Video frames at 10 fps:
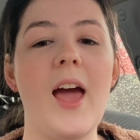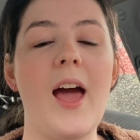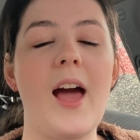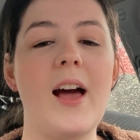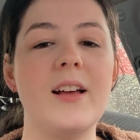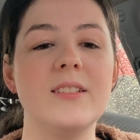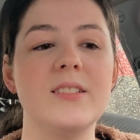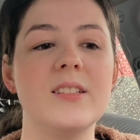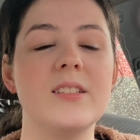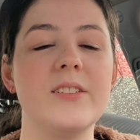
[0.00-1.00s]

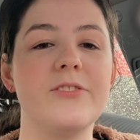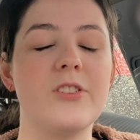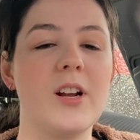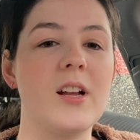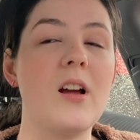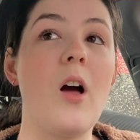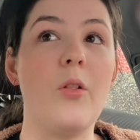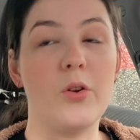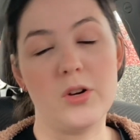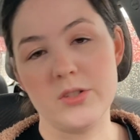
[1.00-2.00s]
has different
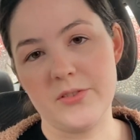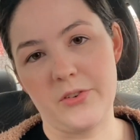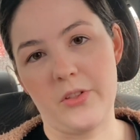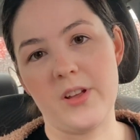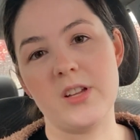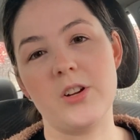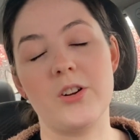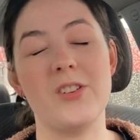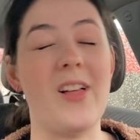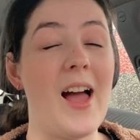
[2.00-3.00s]
colors for like your
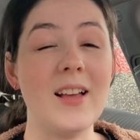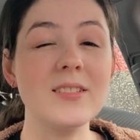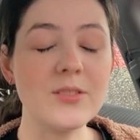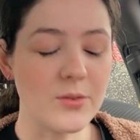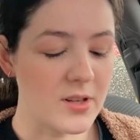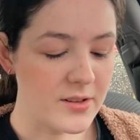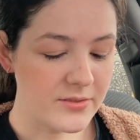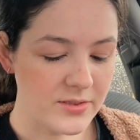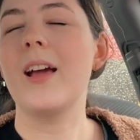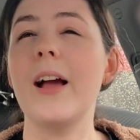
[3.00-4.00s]
class, sort of.
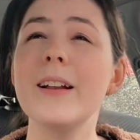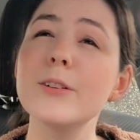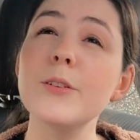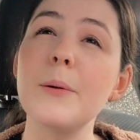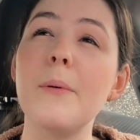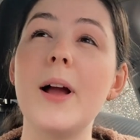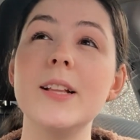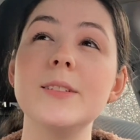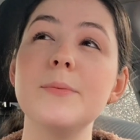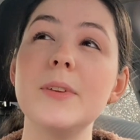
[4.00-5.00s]
It kind of
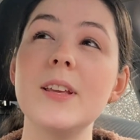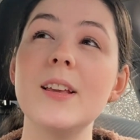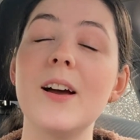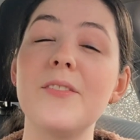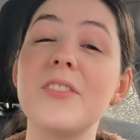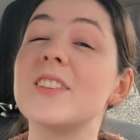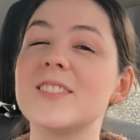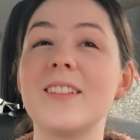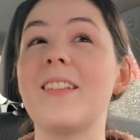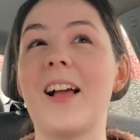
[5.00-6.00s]
reminds me of The
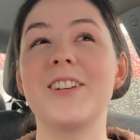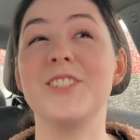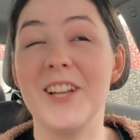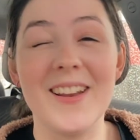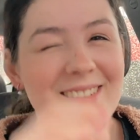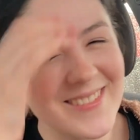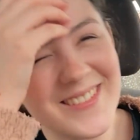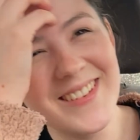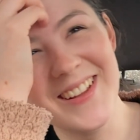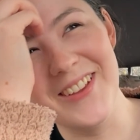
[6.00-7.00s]
Selection,
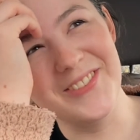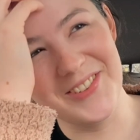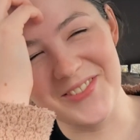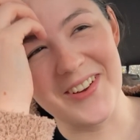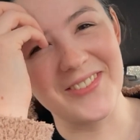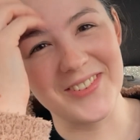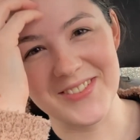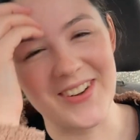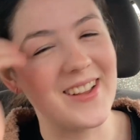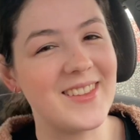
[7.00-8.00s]
if you've ever
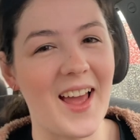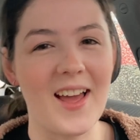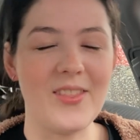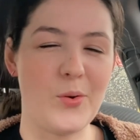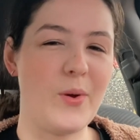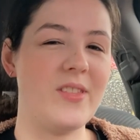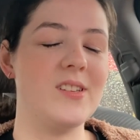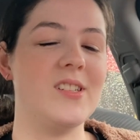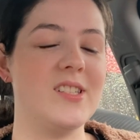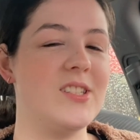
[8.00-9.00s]
read that, the way the
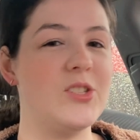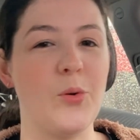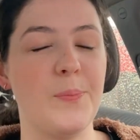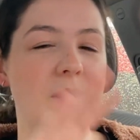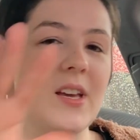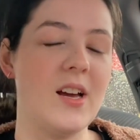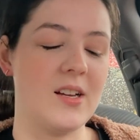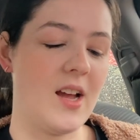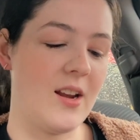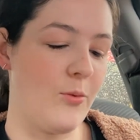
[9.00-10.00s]
dystopia
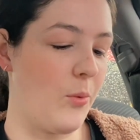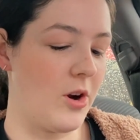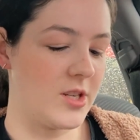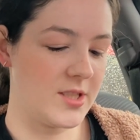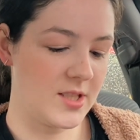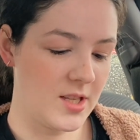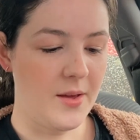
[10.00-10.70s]
kind of works,